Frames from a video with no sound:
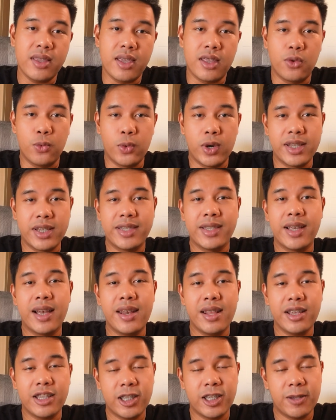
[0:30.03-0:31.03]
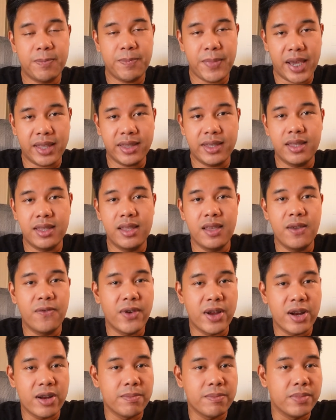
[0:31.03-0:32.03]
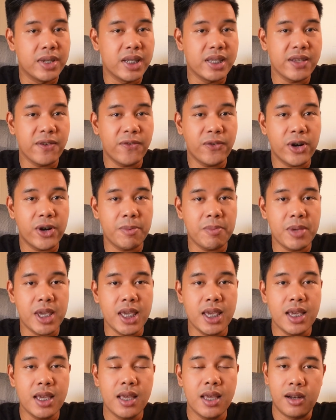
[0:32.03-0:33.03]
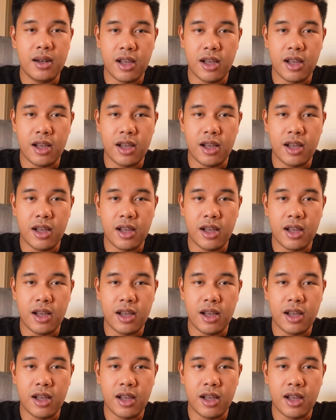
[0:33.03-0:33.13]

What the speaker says: It was unexpectedly very busy for me.